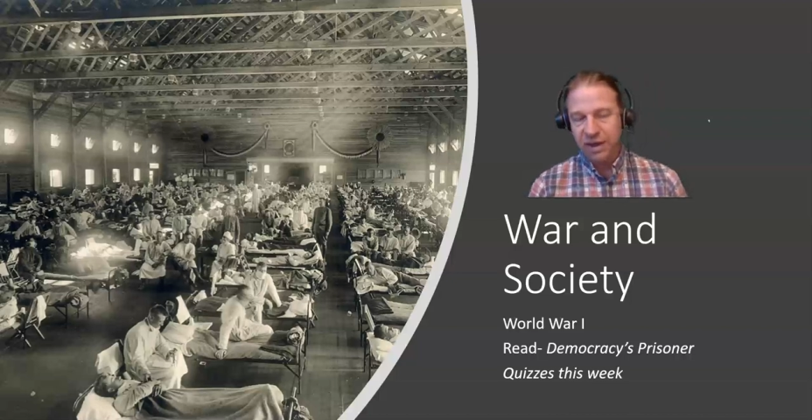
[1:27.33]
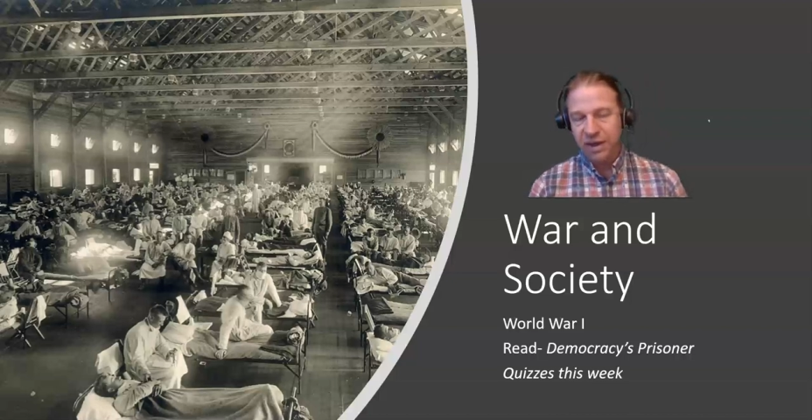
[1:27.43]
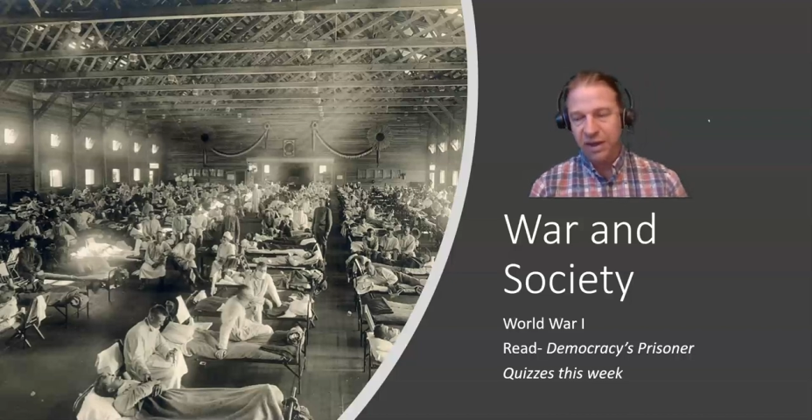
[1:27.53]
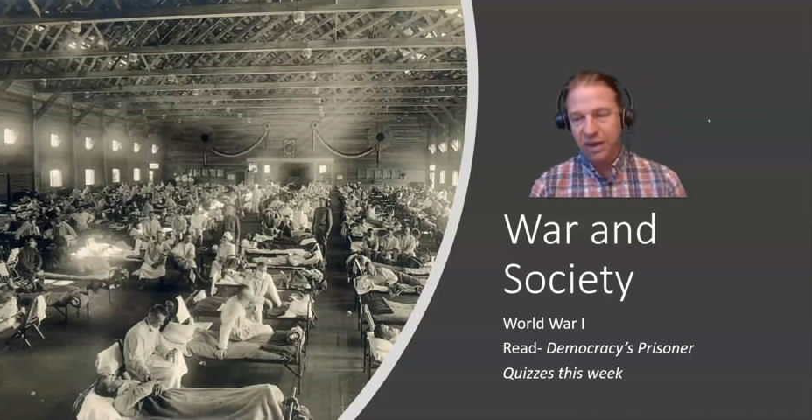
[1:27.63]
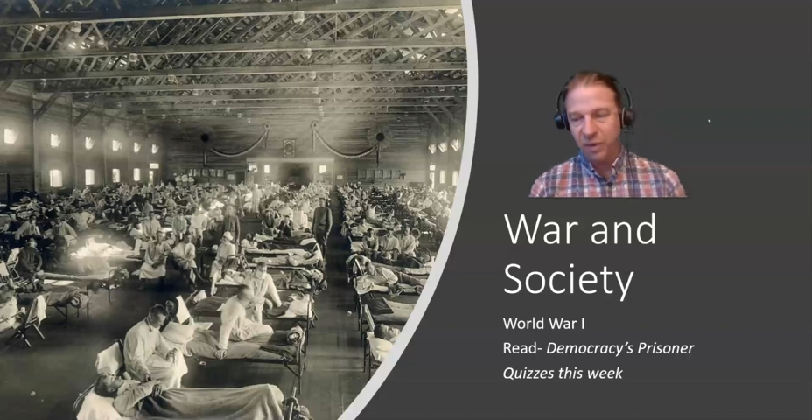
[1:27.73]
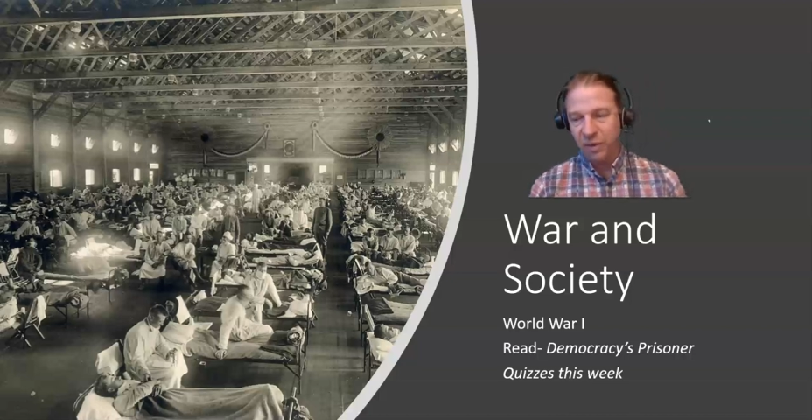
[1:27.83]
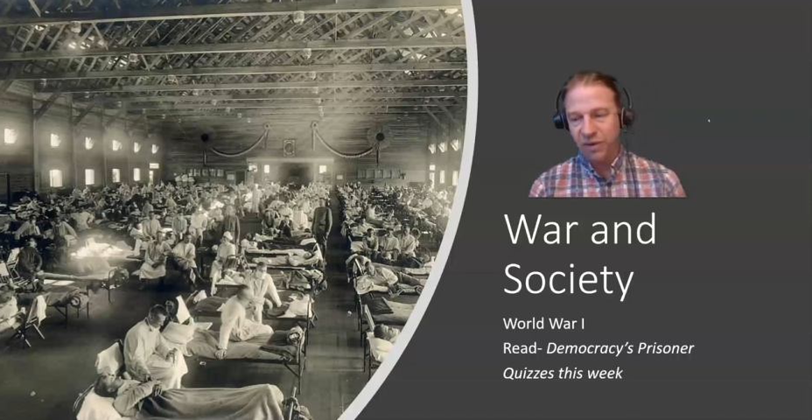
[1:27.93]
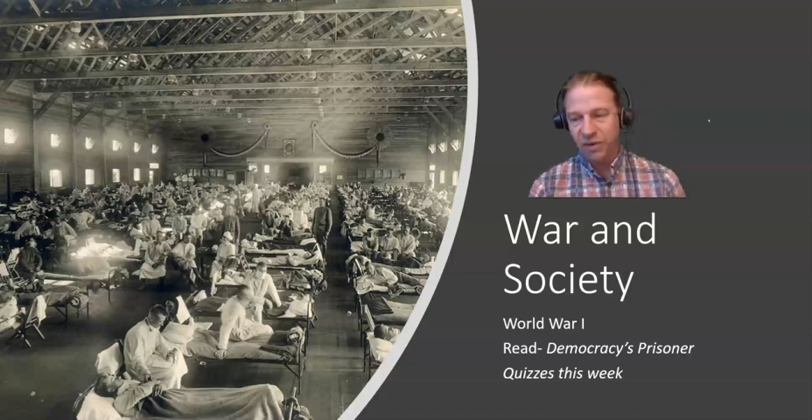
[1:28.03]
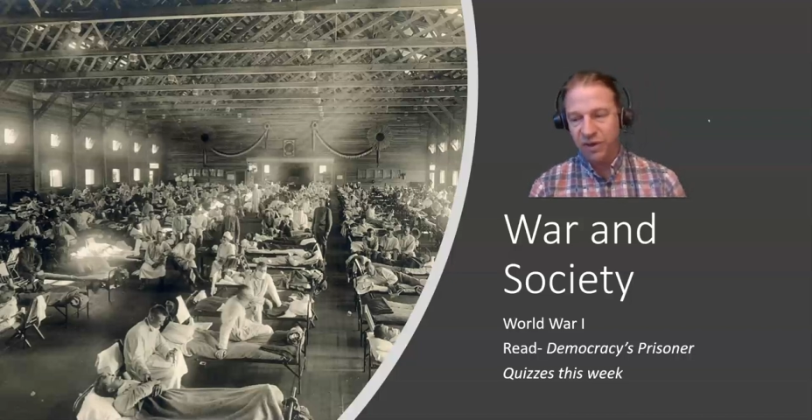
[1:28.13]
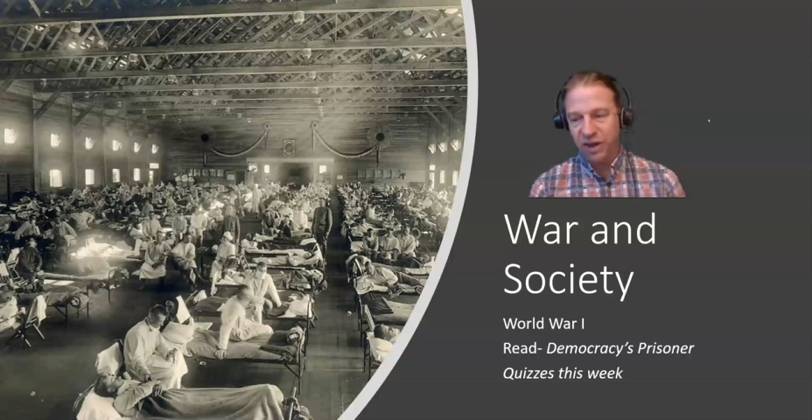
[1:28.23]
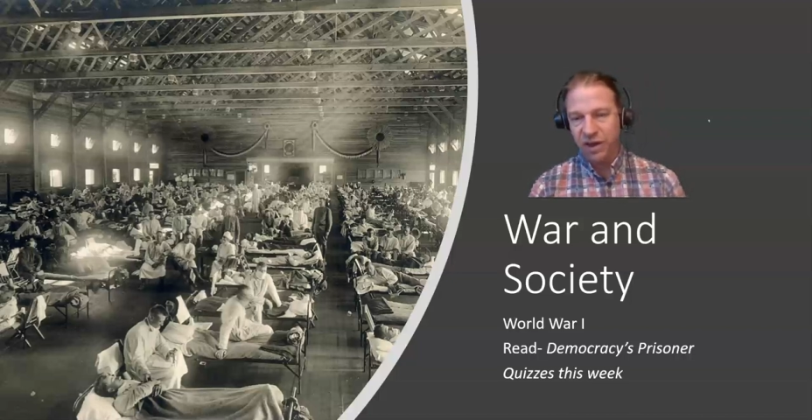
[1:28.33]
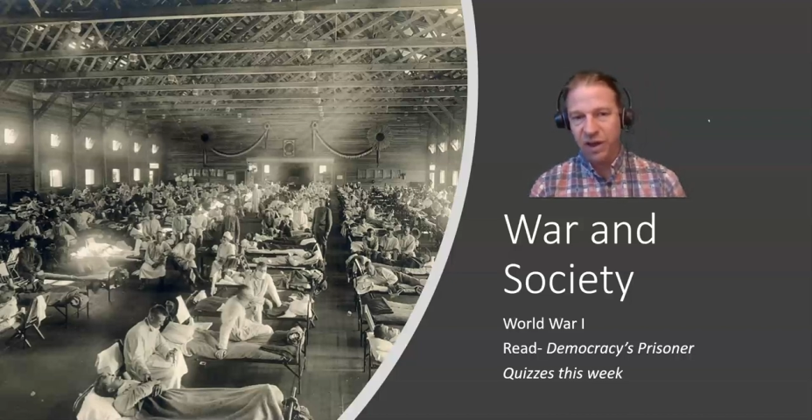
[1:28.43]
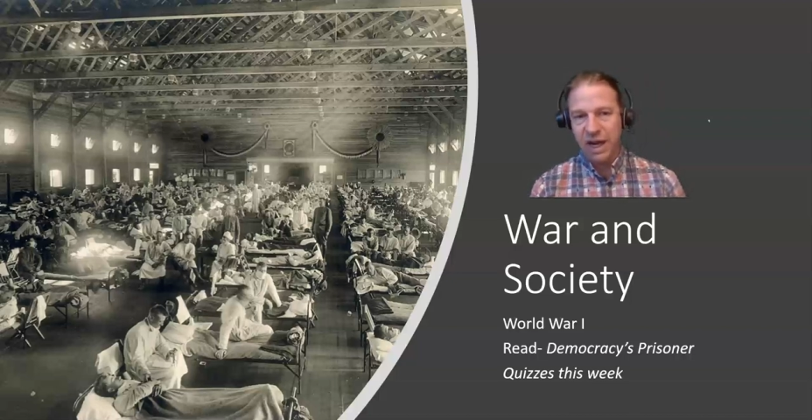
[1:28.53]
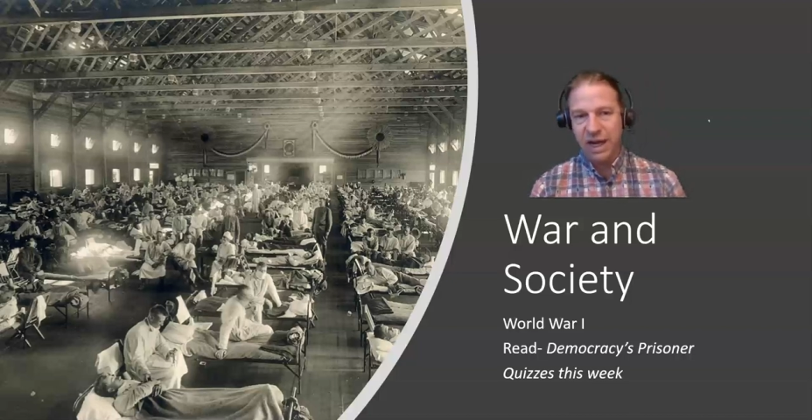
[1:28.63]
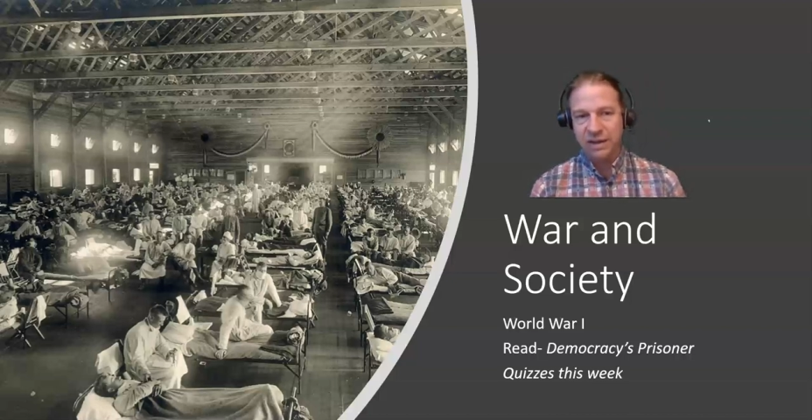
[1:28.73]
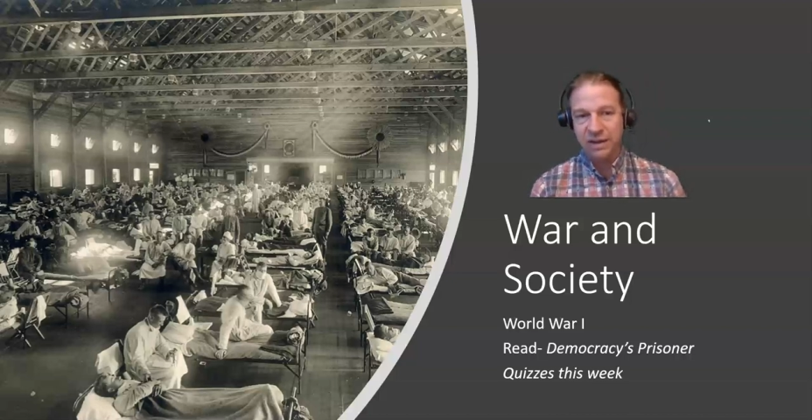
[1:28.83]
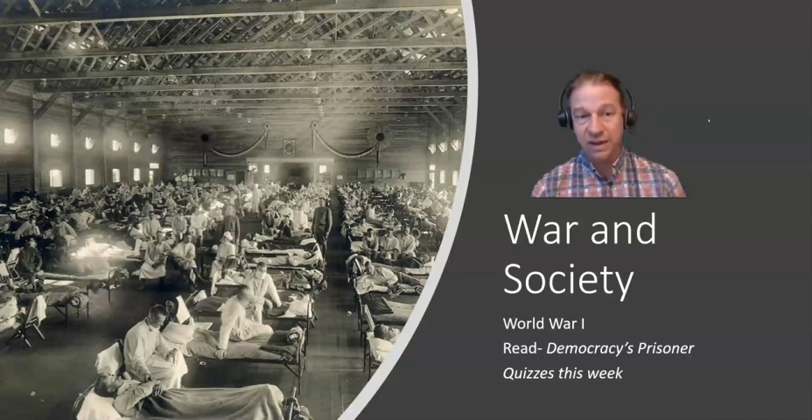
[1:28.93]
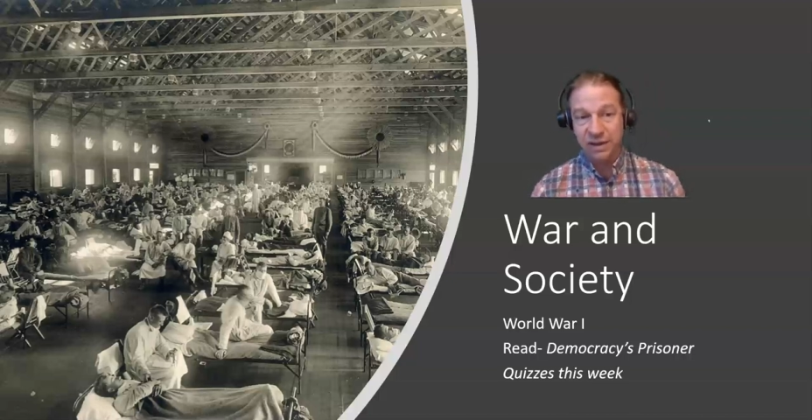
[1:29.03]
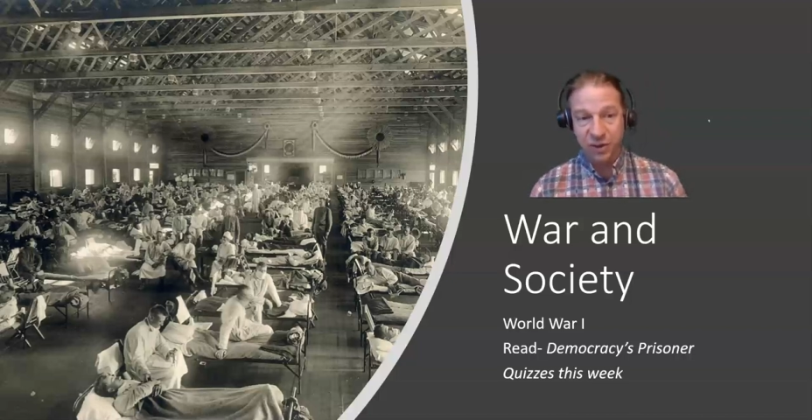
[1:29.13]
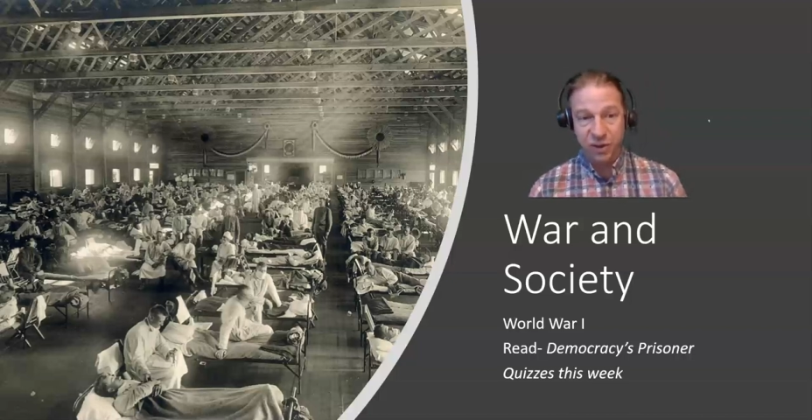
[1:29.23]
that we've used in the class in
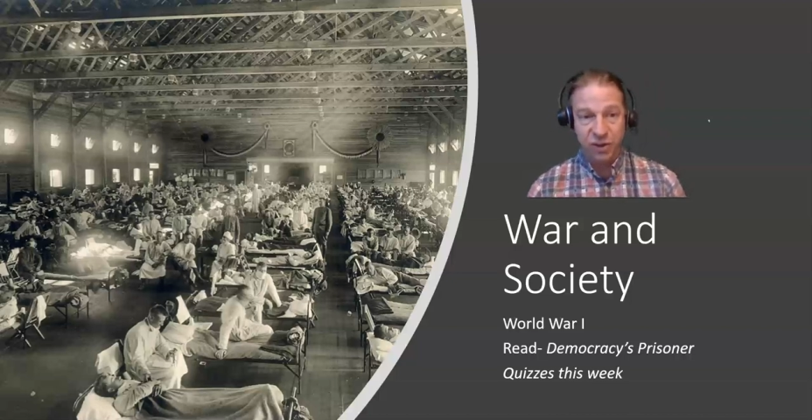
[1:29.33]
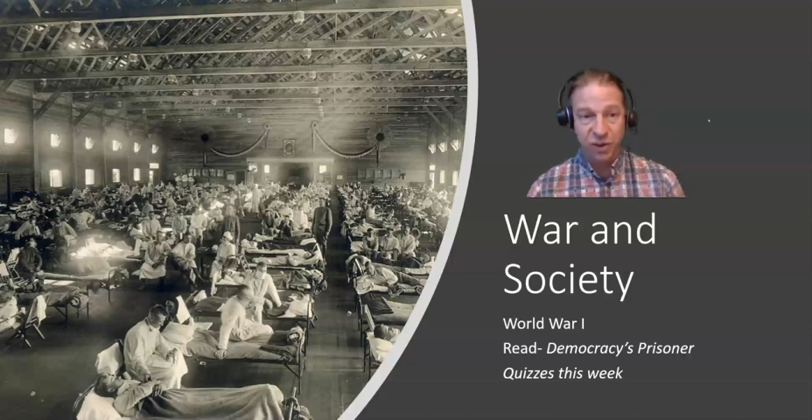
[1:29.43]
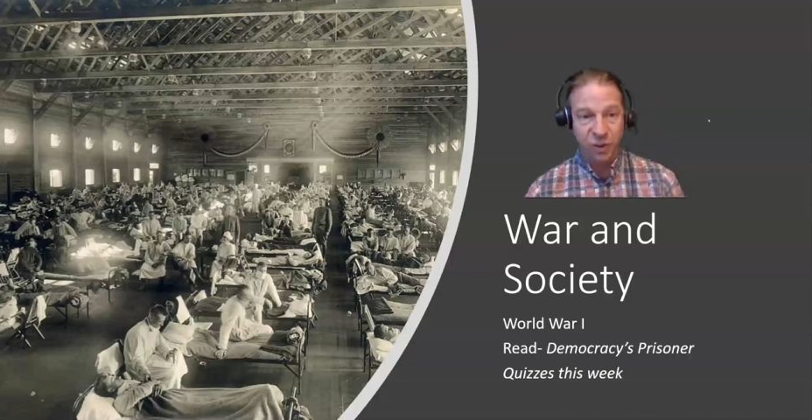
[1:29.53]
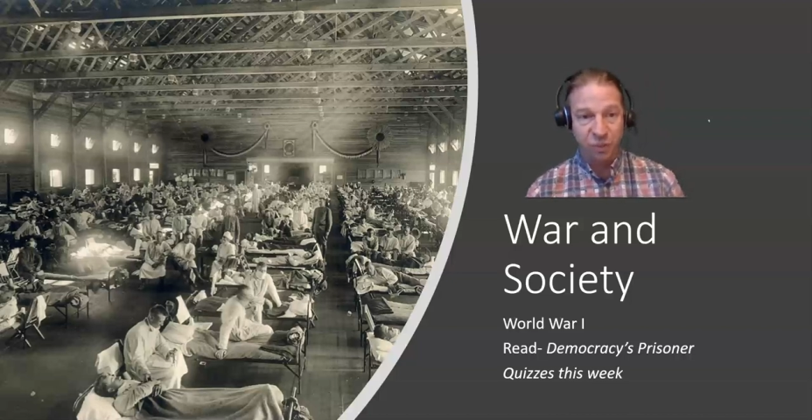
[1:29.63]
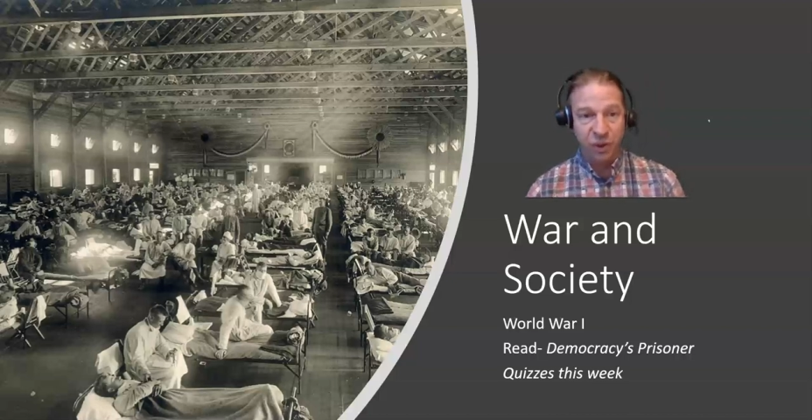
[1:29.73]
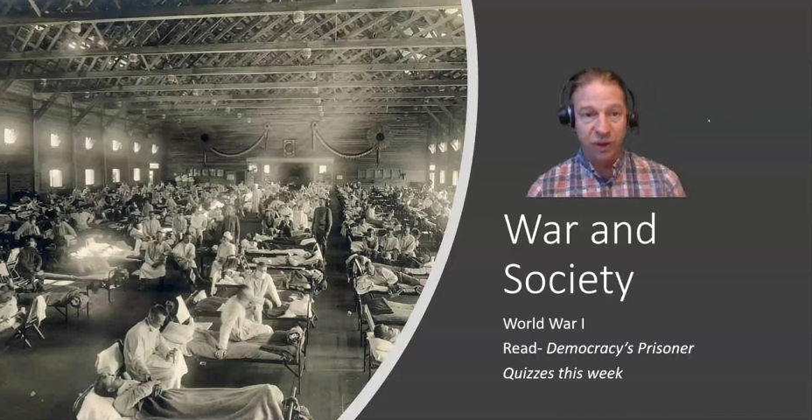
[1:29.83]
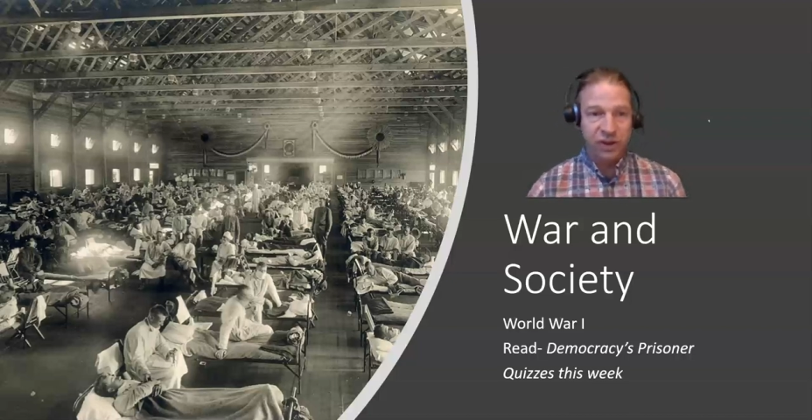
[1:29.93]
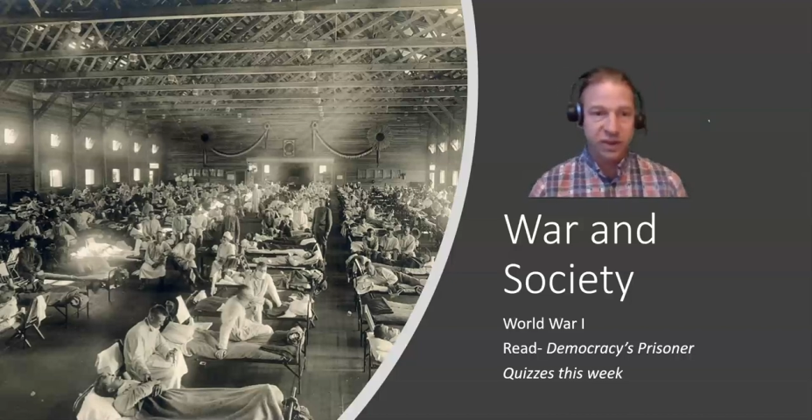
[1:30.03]
addition to the book.